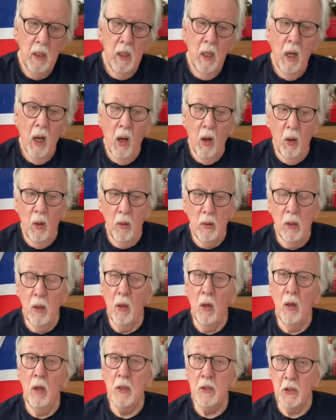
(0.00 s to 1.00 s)
Oh
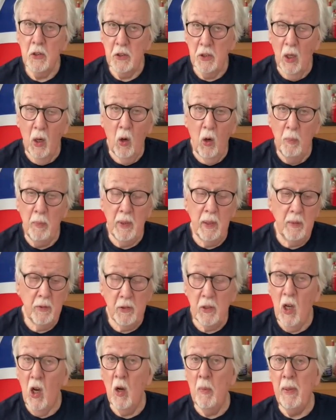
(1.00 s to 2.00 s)
Lord, show me
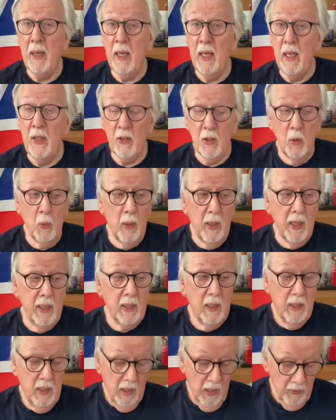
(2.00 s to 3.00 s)
the way.
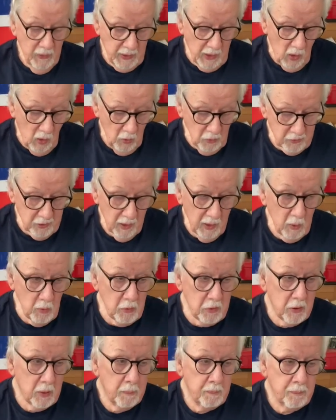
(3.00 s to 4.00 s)
The altos,
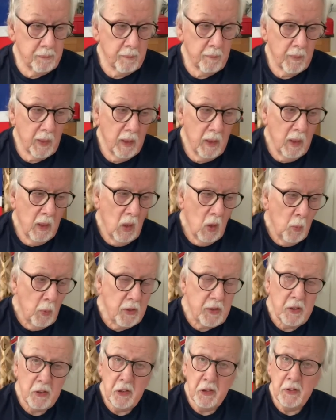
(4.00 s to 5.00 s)
we
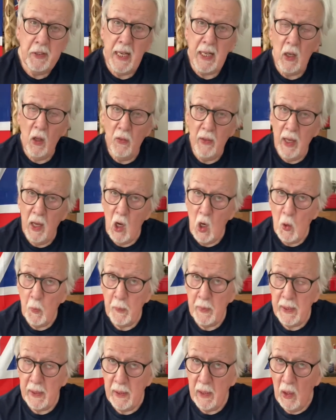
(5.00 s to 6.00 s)
just stay on that
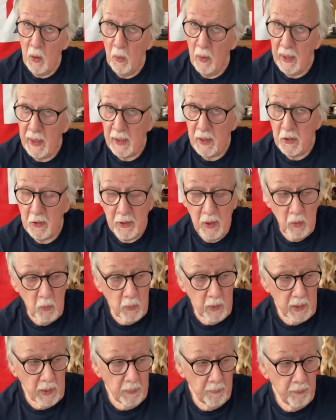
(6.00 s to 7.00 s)
opening note, ladies, don't
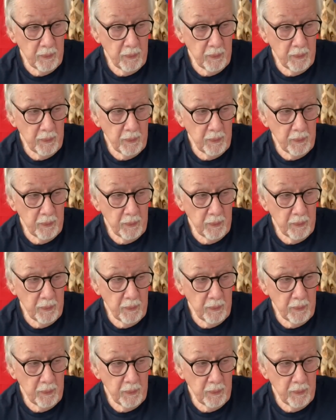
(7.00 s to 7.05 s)
we?